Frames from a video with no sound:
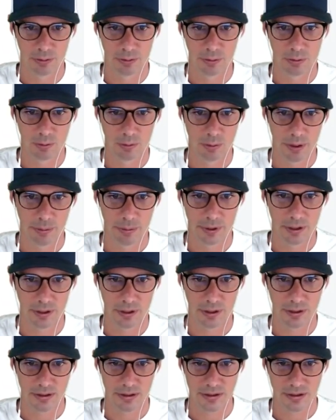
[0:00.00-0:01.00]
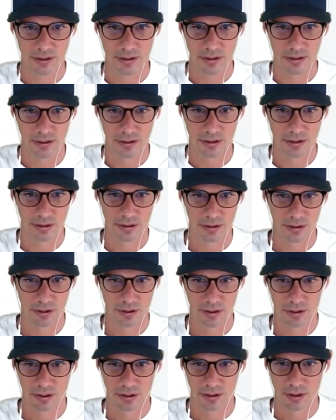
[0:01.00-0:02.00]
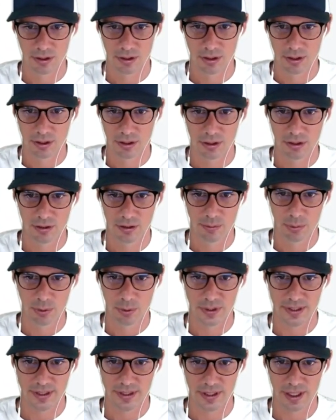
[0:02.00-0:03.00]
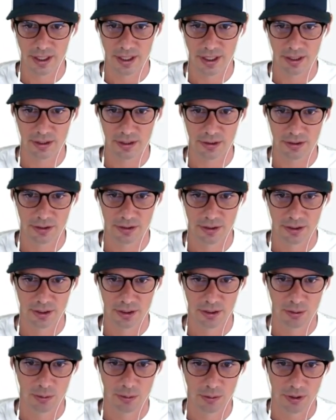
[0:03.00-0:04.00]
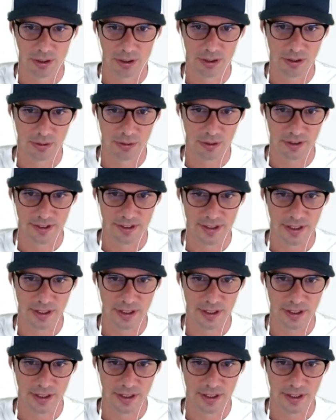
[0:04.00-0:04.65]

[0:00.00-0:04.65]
for webinars. points there. We're going to do our